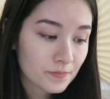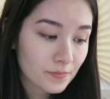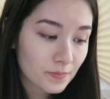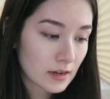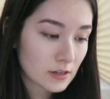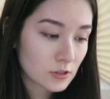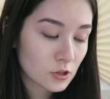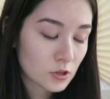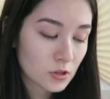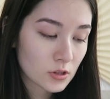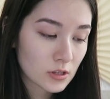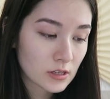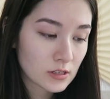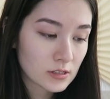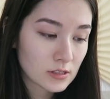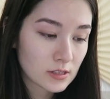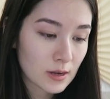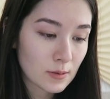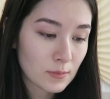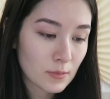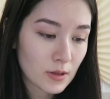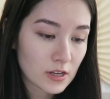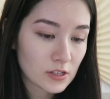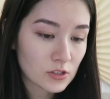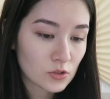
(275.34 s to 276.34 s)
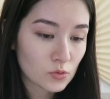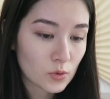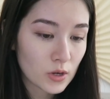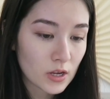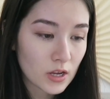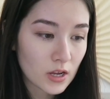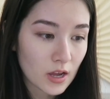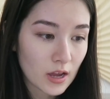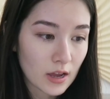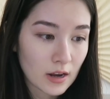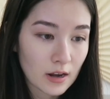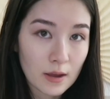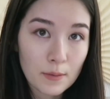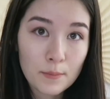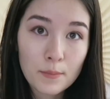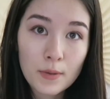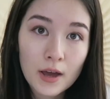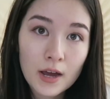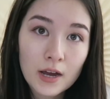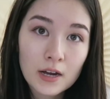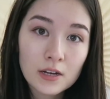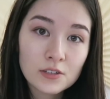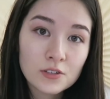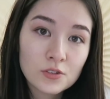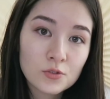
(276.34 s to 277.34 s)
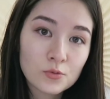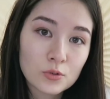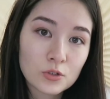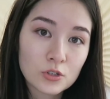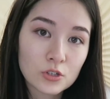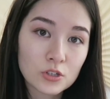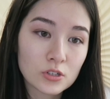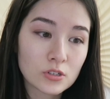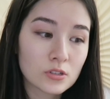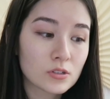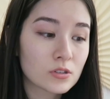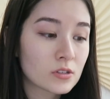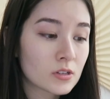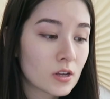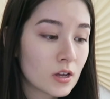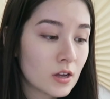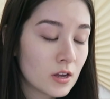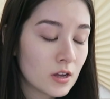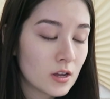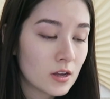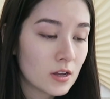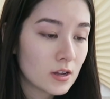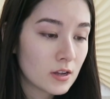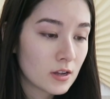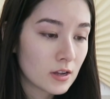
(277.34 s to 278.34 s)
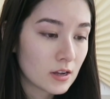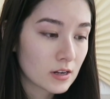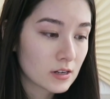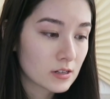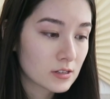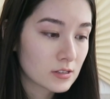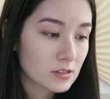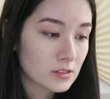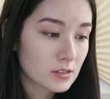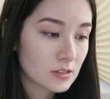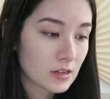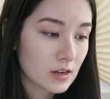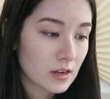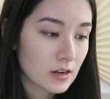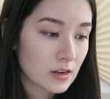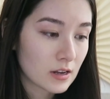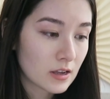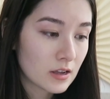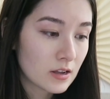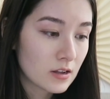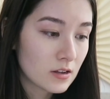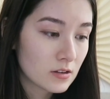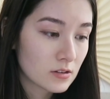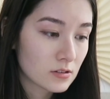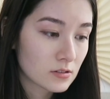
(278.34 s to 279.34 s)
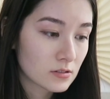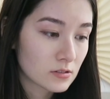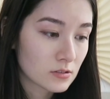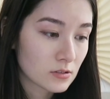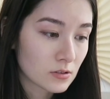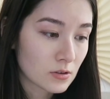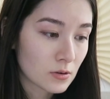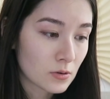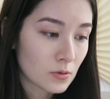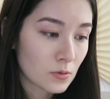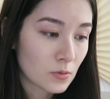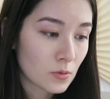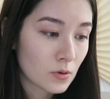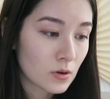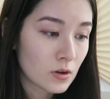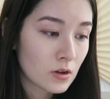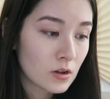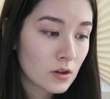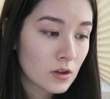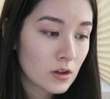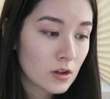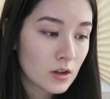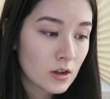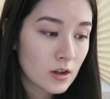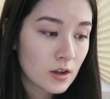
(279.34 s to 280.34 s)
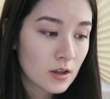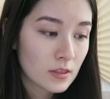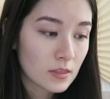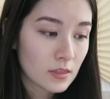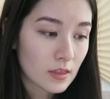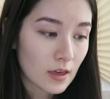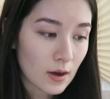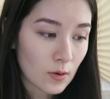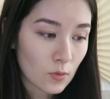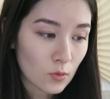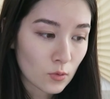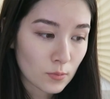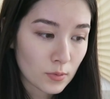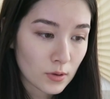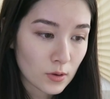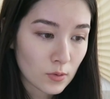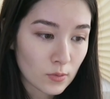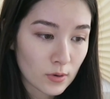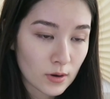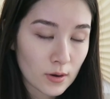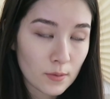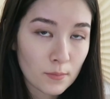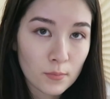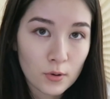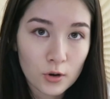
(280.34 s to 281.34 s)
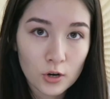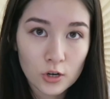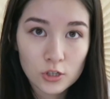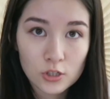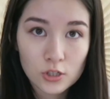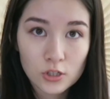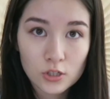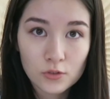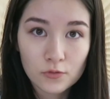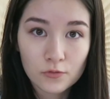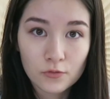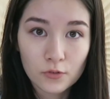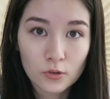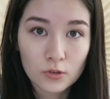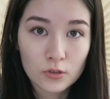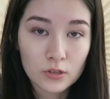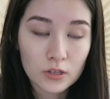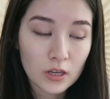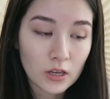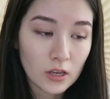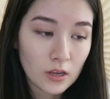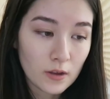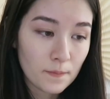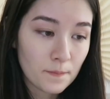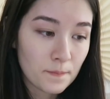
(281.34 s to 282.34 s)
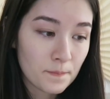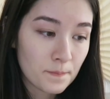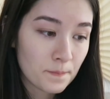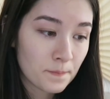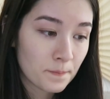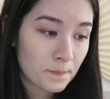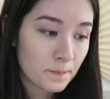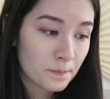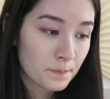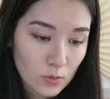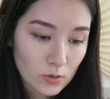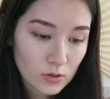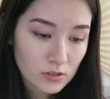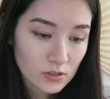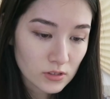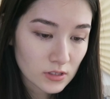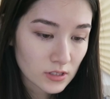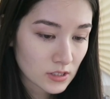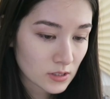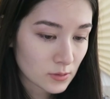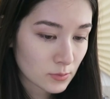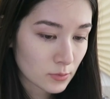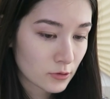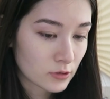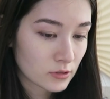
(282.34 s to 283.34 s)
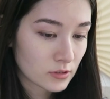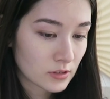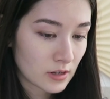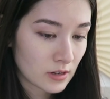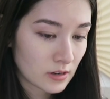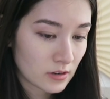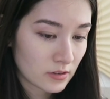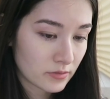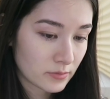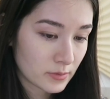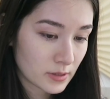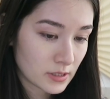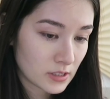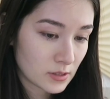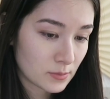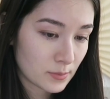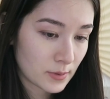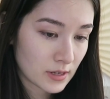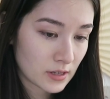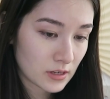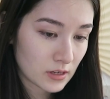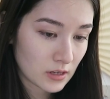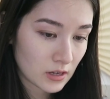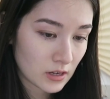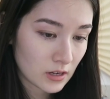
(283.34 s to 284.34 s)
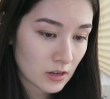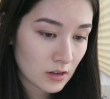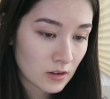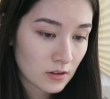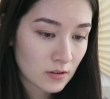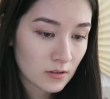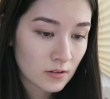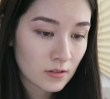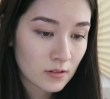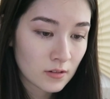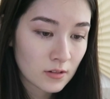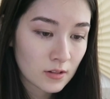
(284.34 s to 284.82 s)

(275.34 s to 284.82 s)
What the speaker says: Yeah, I took the exam last week and I passed, which is exciting. So that will be reimbursed fully. That was 6% of my spending.